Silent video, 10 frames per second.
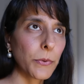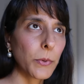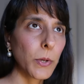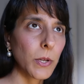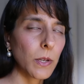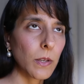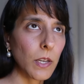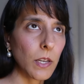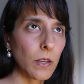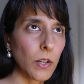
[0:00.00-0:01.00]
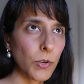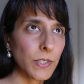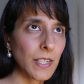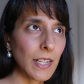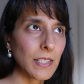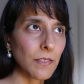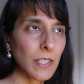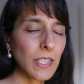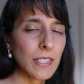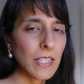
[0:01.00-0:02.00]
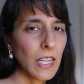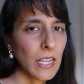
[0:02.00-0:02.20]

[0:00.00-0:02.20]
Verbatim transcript: through her across the next seven years.